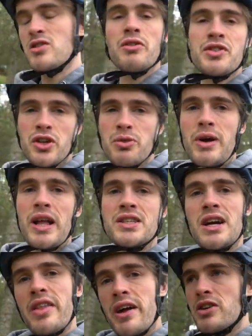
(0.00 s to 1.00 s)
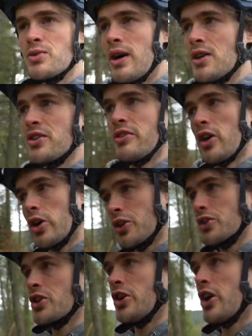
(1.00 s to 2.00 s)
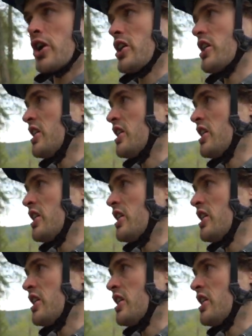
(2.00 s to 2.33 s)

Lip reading: There's obviously other brands out there as well, so you've got Cushcore,